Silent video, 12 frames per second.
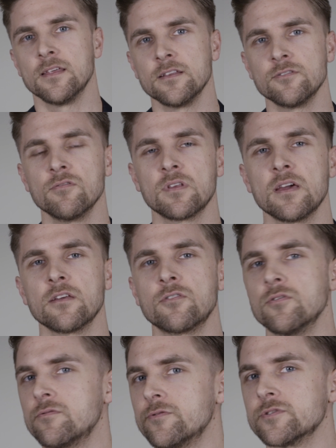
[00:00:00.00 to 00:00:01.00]
Then you'll get a
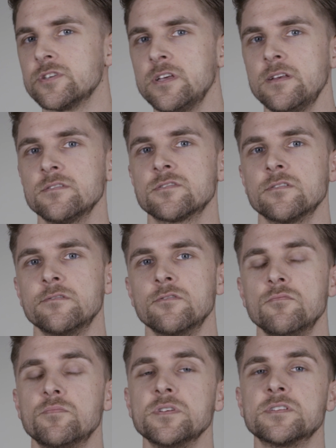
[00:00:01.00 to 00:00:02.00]
good routine, so
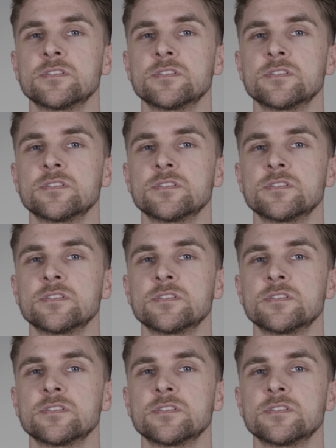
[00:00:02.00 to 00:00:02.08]
you'll be